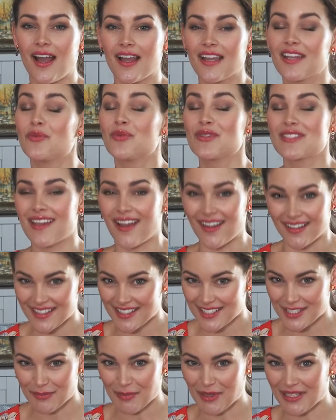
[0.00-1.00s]
it was
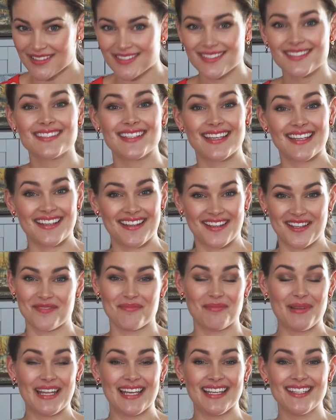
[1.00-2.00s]
unexpected and
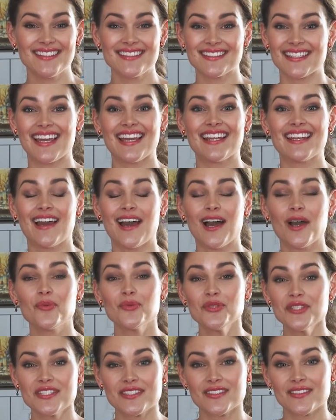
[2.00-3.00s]
unplanned, and I
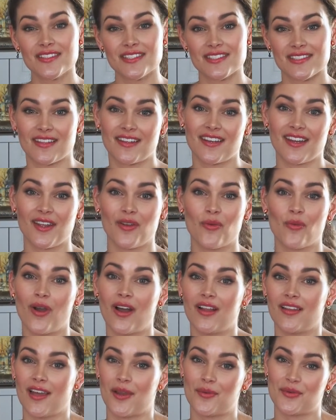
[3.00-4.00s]
was still studying
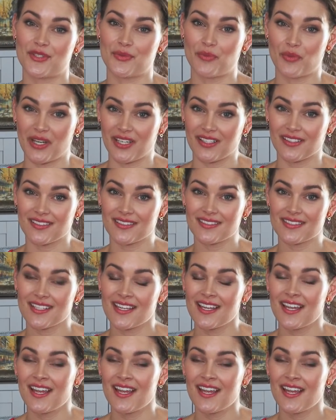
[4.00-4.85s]
while I was pregnant.